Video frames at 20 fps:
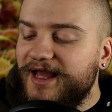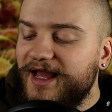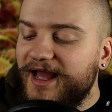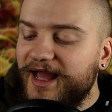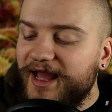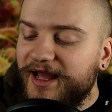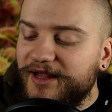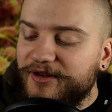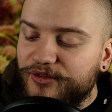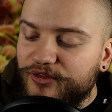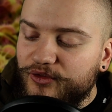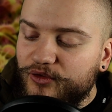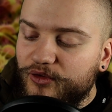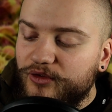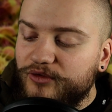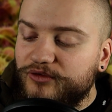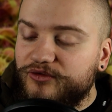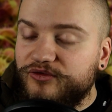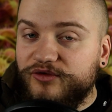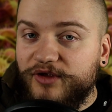
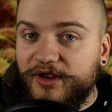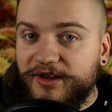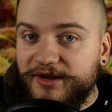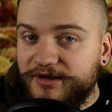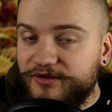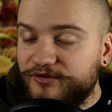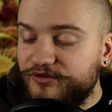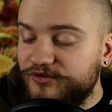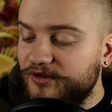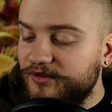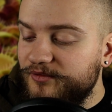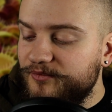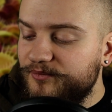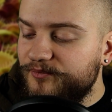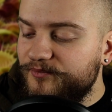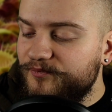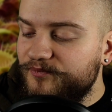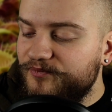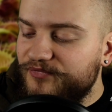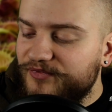anthocyanin
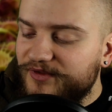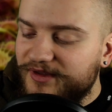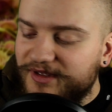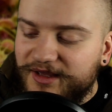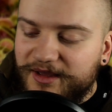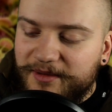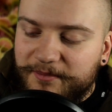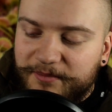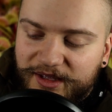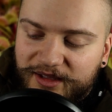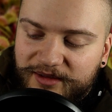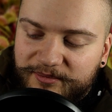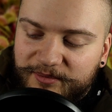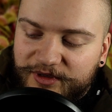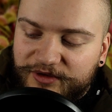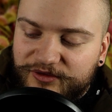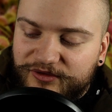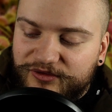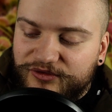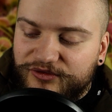
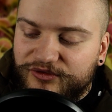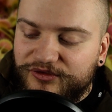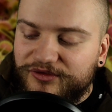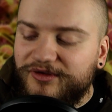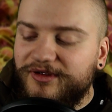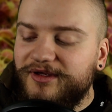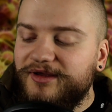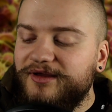pigments,